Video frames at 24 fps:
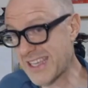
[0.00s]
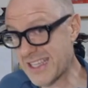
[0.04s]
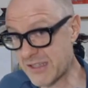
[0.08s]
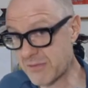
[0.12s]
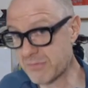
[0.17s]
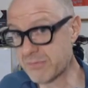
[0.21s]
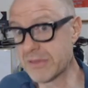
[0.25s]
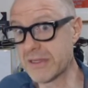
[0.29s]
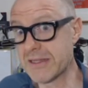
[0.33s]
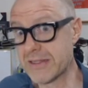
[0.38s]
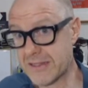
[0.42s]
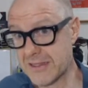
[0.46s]

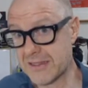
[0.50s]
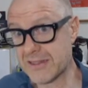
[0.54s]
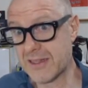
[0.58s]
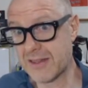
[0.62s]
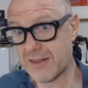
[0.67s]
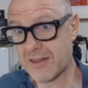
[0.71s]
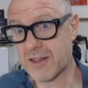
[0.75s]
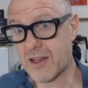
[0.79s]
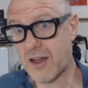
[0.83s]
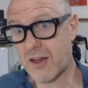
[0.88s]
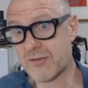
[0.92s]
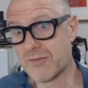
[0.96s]
explicitly
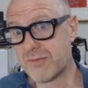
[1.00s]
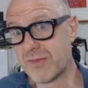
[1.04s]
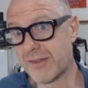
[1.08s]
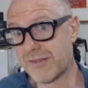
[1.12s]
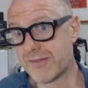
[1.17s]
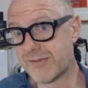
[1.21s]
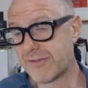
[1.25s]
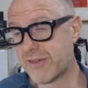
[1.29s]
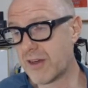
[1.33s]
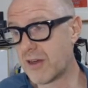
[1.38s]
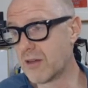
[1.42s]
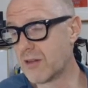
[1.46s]
the
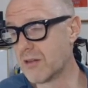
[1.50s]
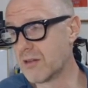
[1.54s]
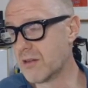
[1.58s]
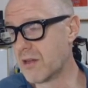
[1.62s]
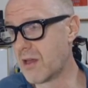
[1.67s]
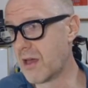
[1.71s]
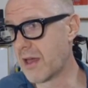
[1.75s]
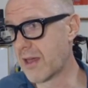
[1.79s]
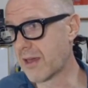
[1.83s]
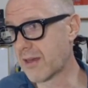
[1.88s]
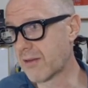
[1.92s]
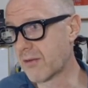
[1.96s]
government felt
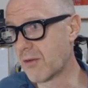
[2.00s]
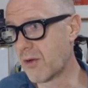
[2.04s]
like,